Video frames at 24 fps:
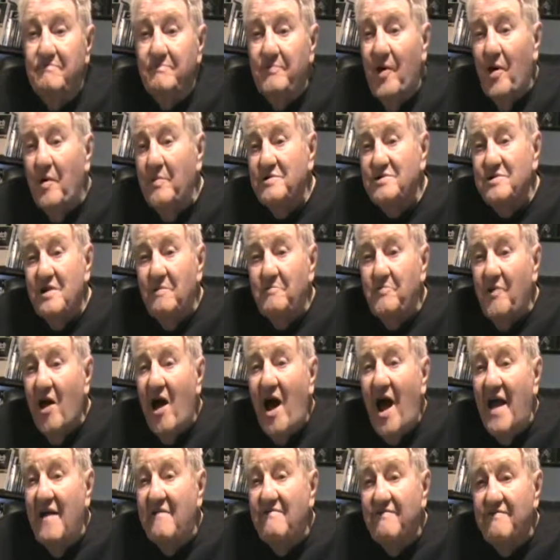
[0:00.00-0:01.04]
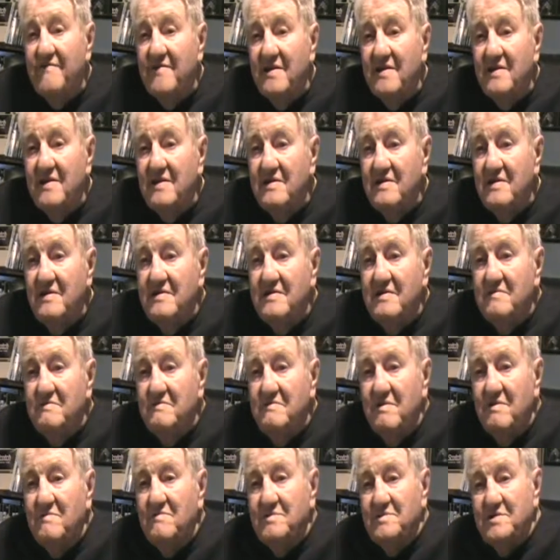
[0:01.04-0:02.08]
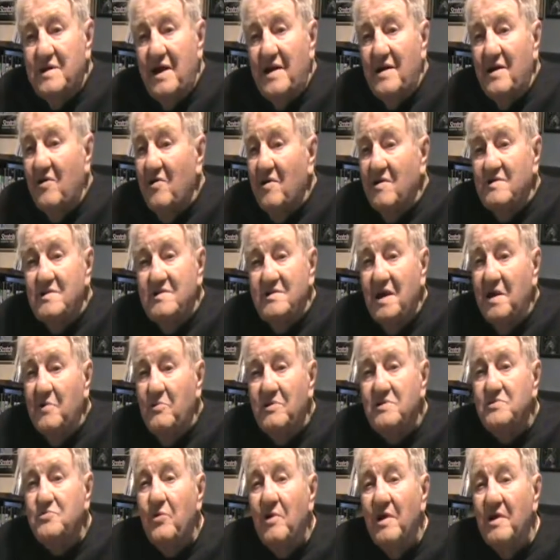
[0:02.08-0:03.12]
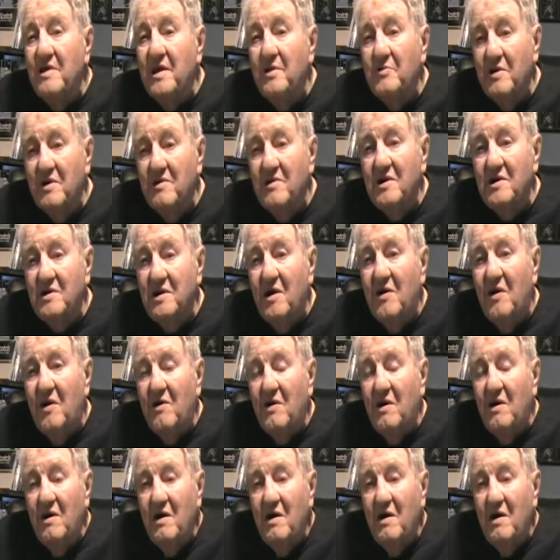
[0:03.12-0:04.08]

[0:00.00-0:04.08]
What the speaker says: barbershop life that it's kind of hard to say which way they were going to go.